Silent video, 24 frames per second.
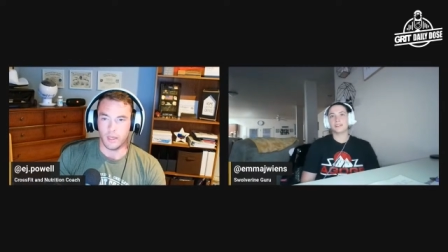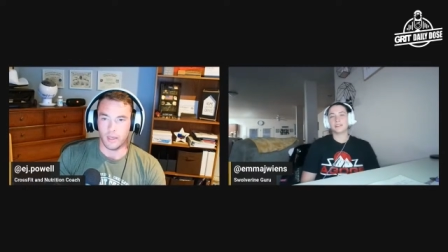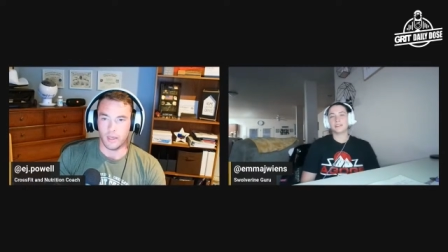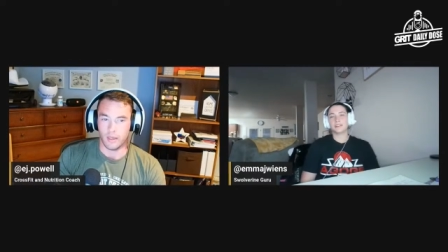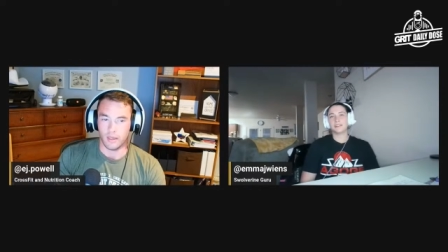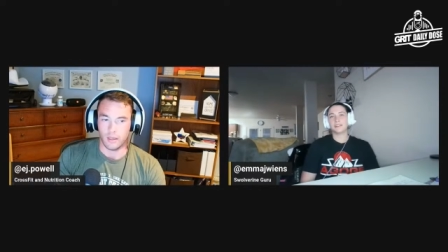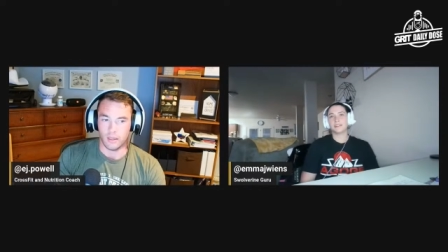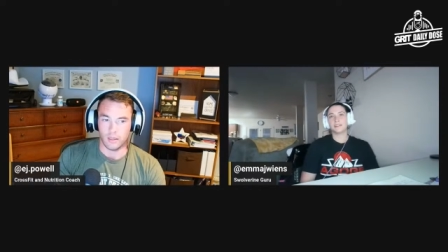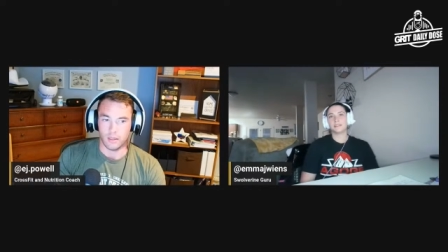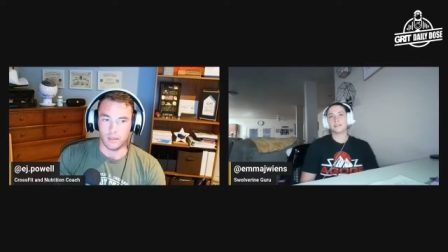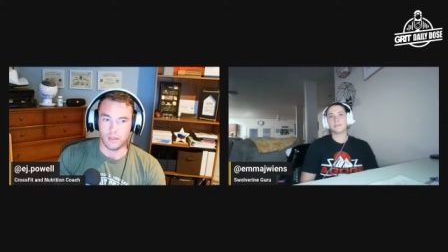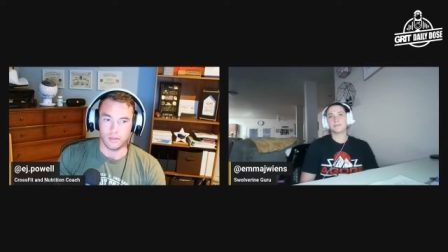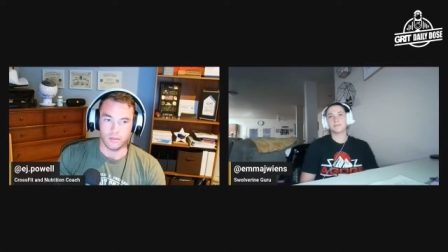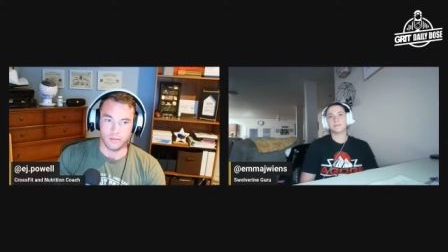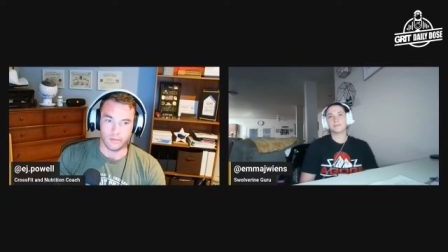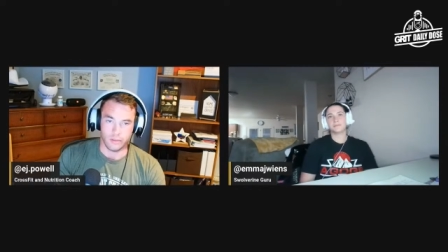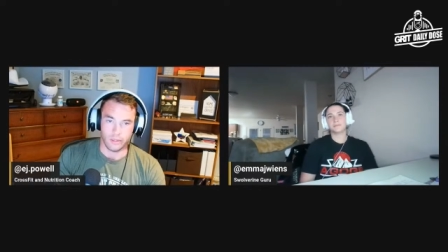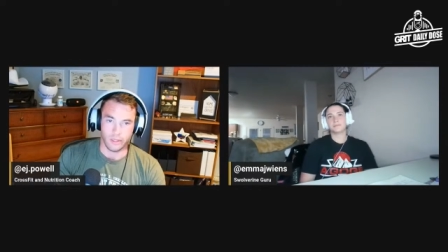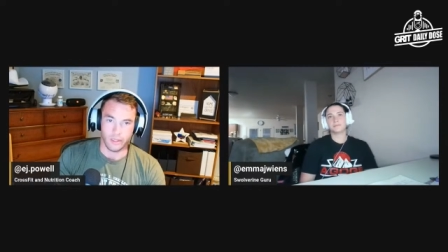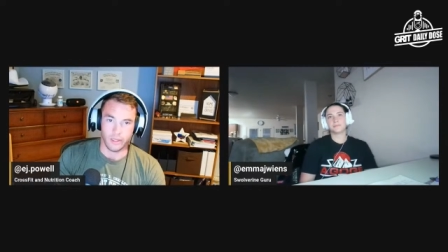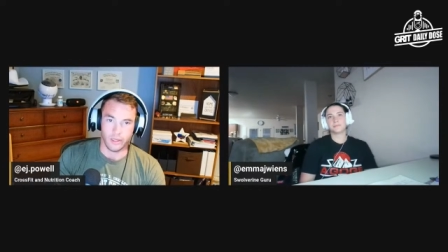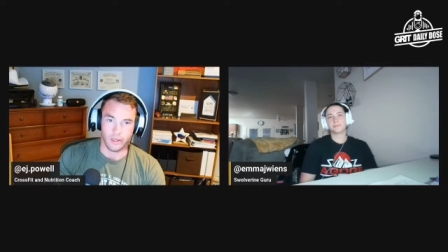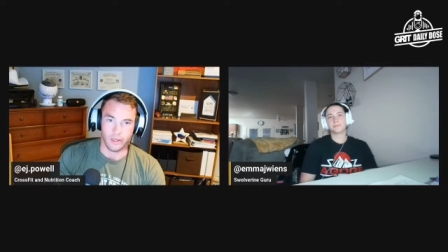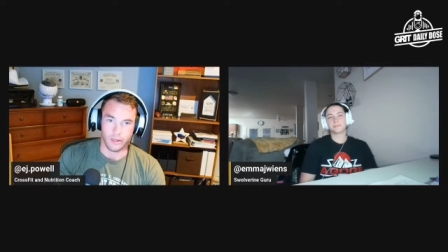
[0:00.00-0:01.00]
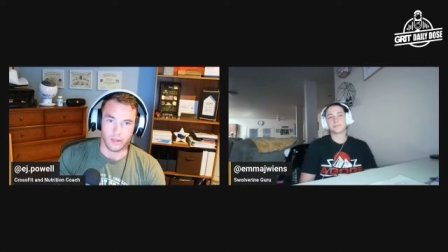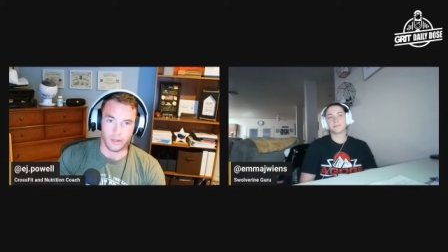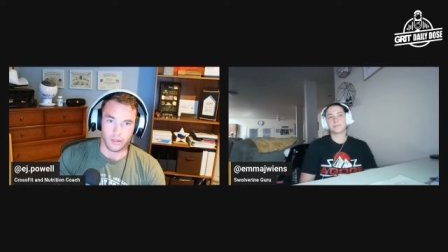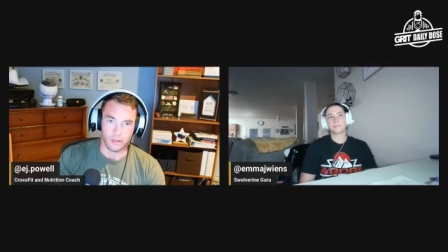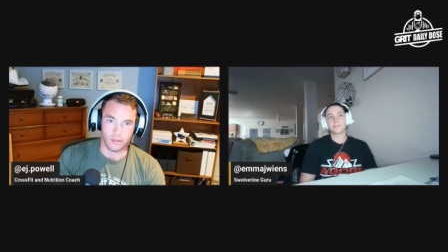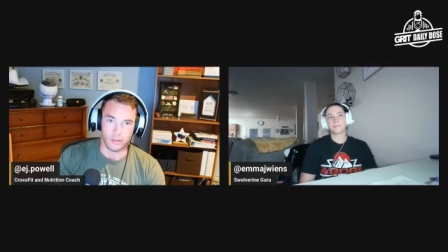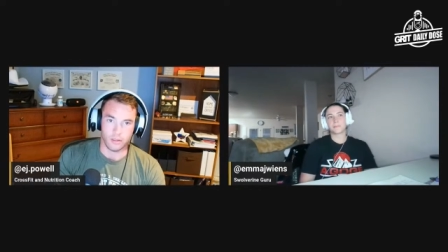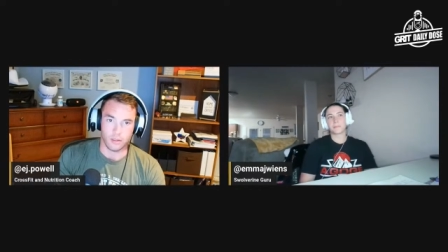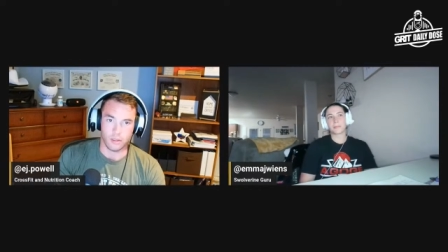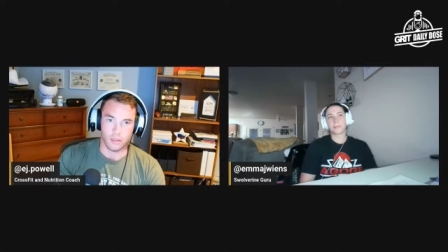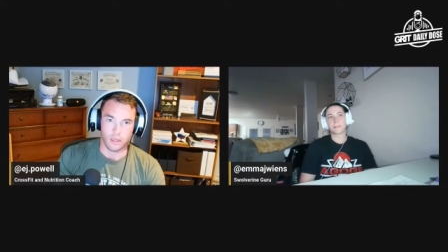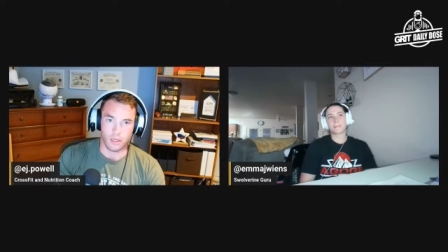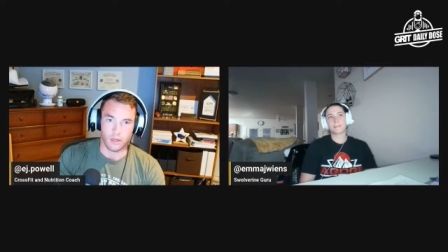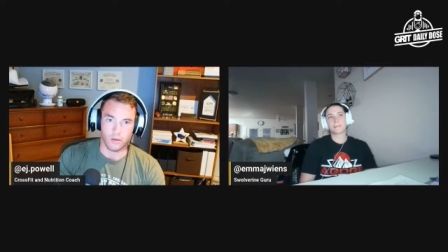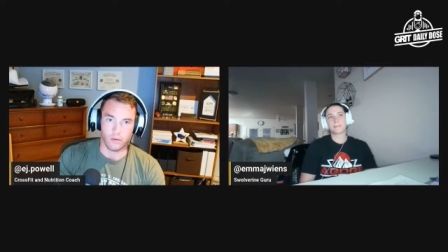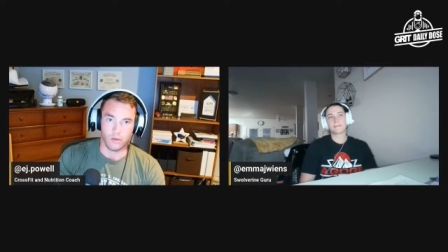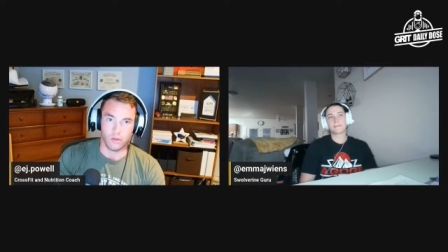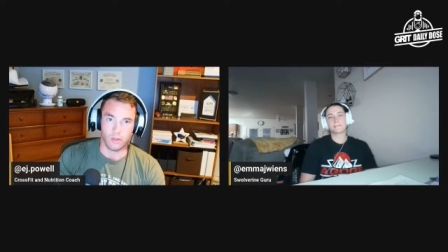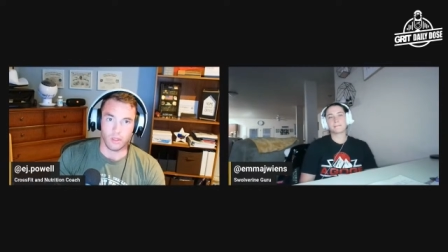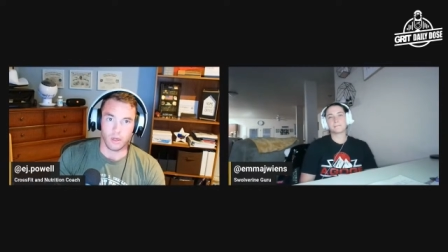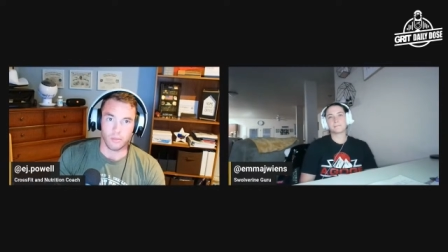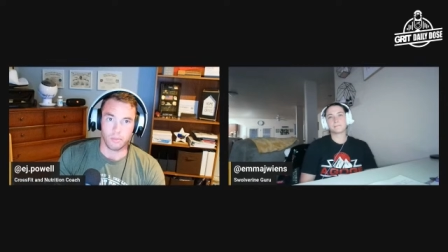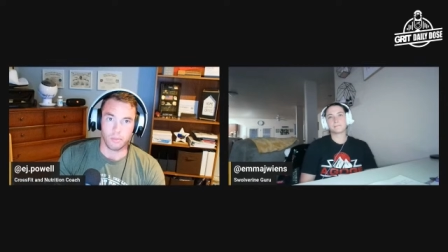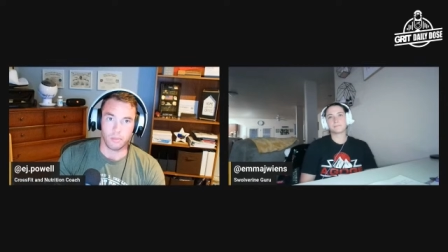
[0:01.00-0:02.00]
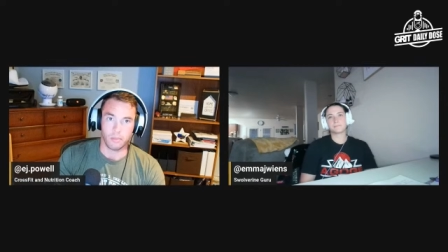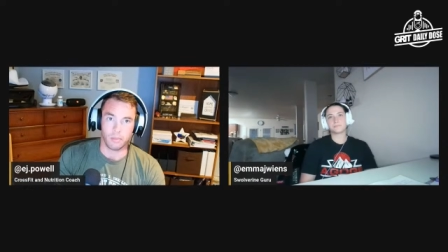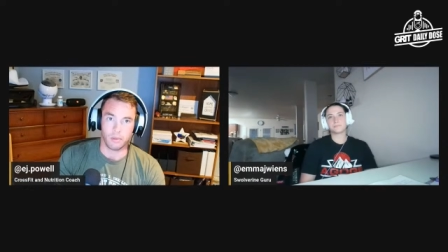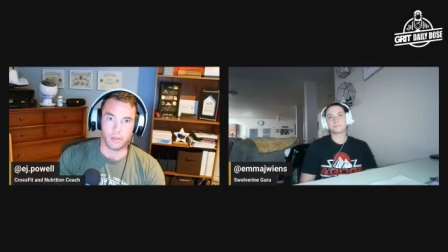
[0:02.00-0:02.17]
Yeah. Yeah. I know a lot